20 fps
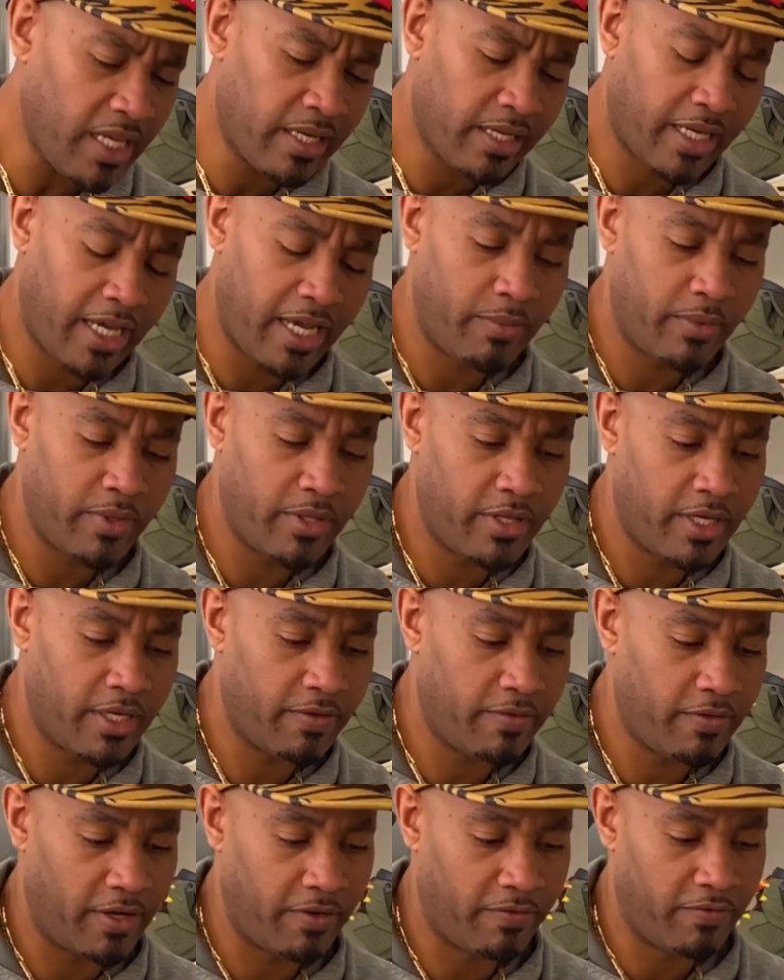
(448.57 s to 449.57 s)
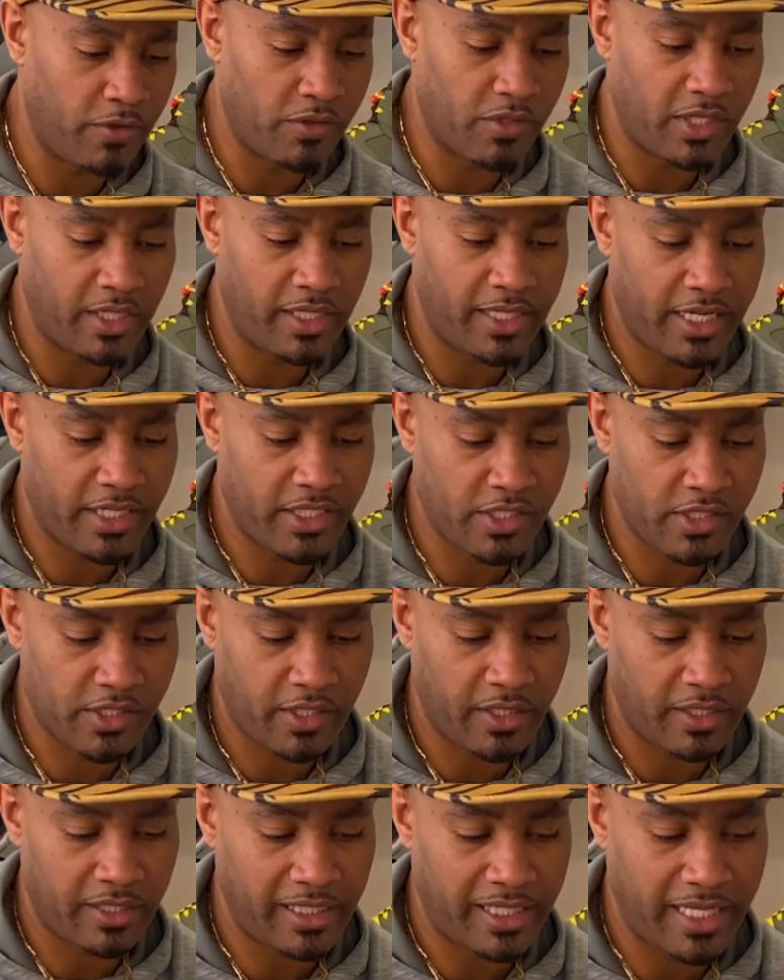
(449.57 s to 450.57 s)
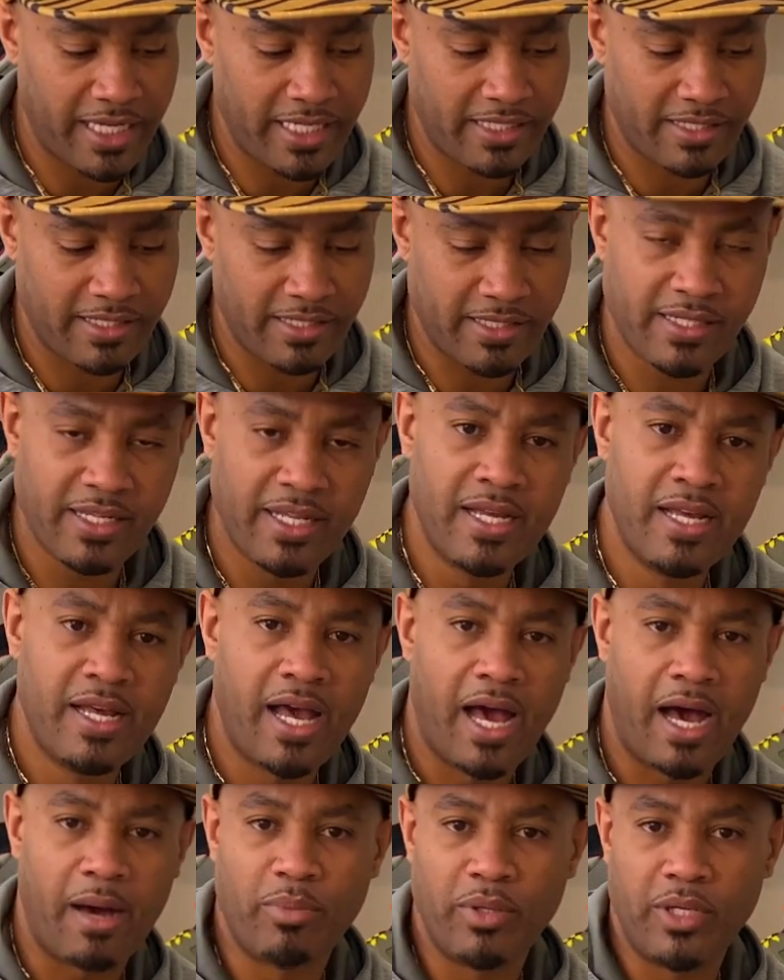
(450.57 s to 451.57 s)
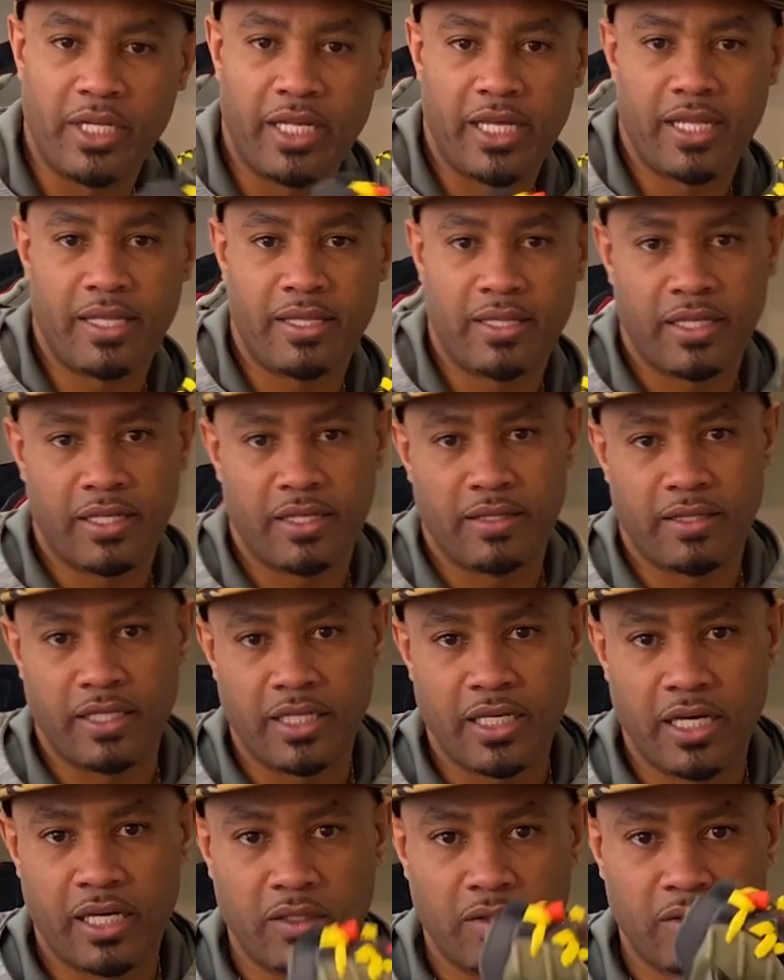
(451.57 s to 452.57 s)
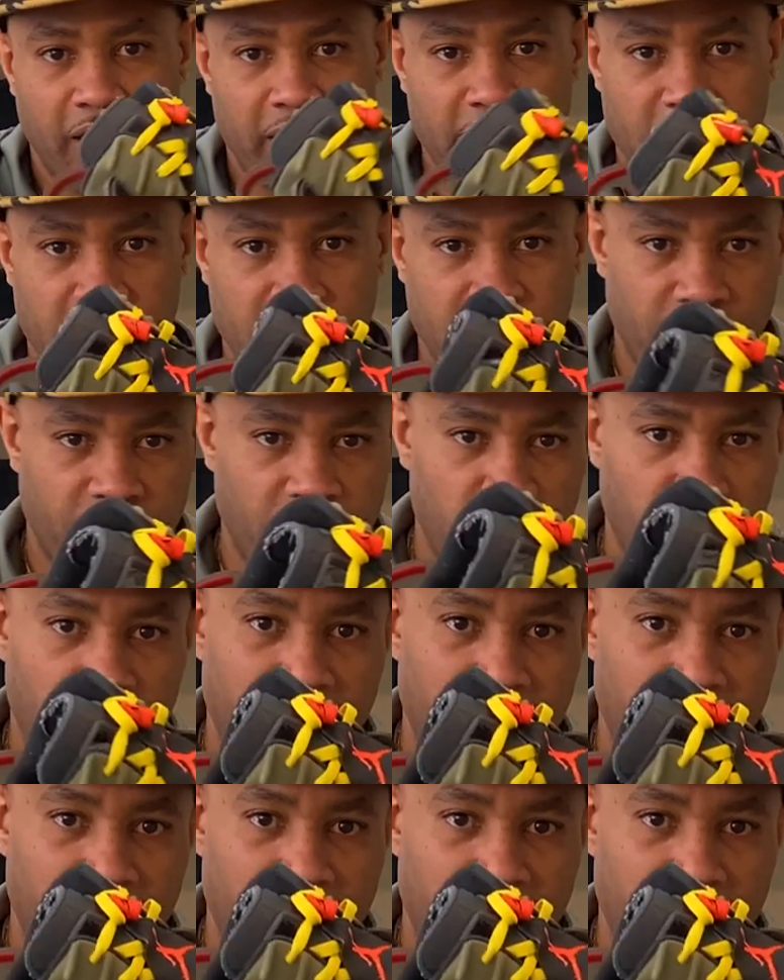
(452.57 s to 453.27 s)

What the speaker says: Came with a few selections on the laces. I put in the yellow laces if you